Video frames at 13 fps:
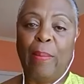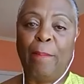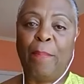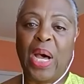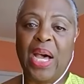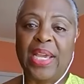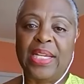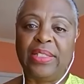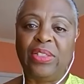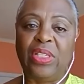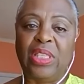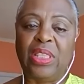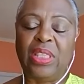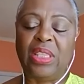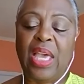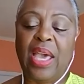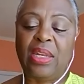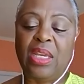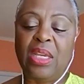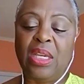bias
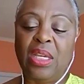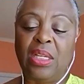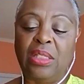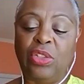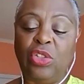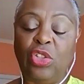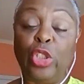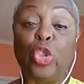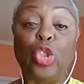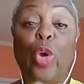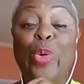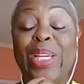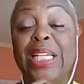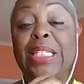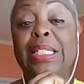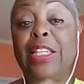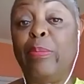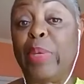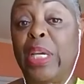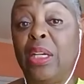that is so
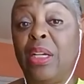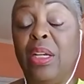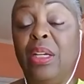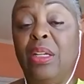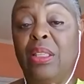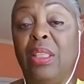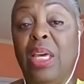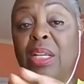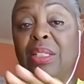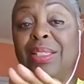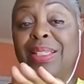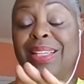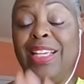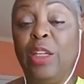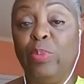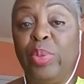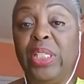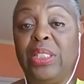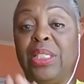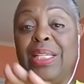endemic, that it's
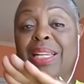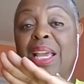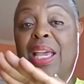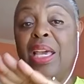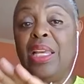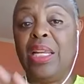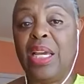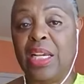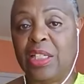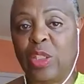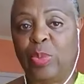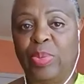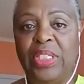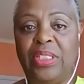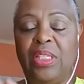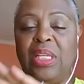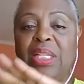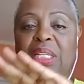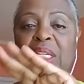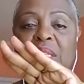implicit and
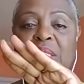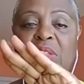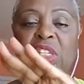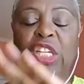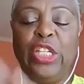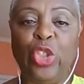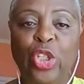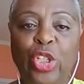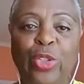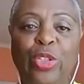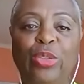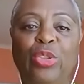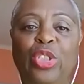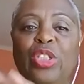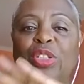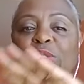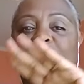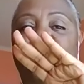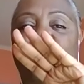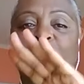explicit. It's
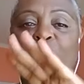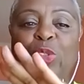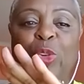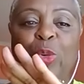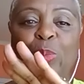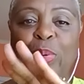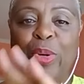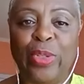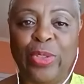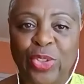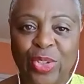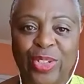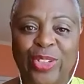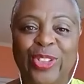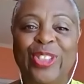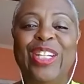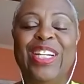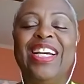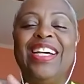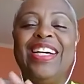institutional, it's also personal.
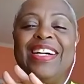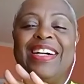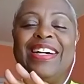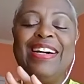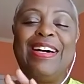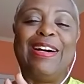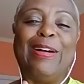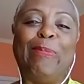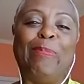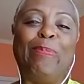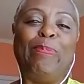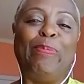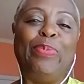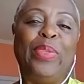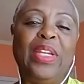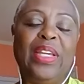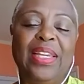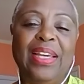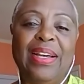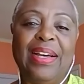
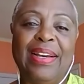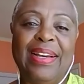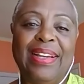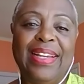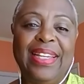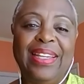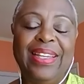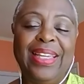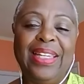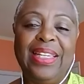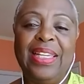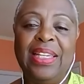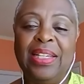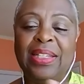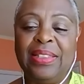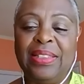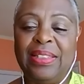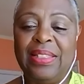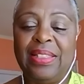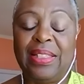It
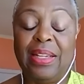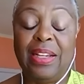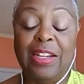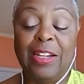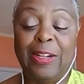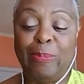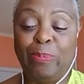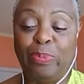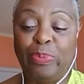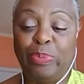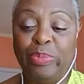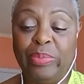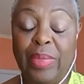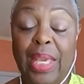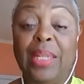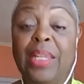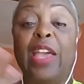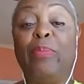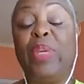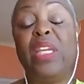is, and
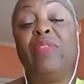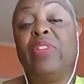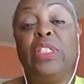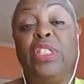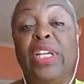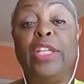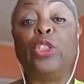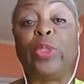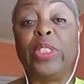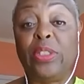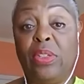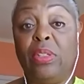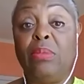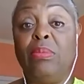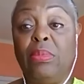can be even dangerous,